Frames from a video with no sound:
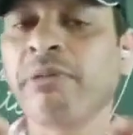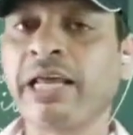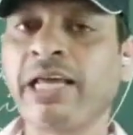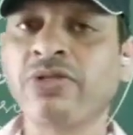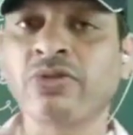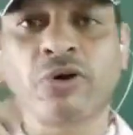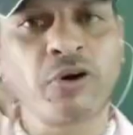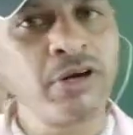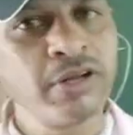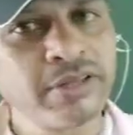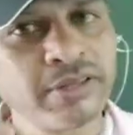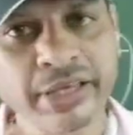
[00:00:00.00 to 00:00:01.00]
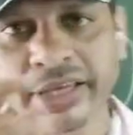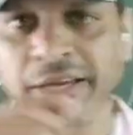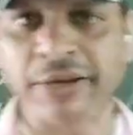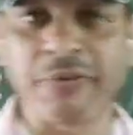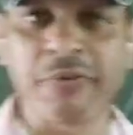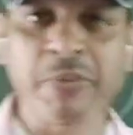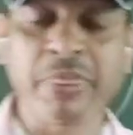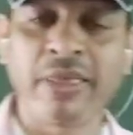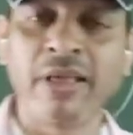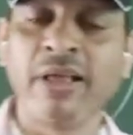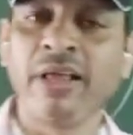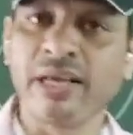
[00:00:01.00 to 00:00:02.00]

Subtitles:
place or thing.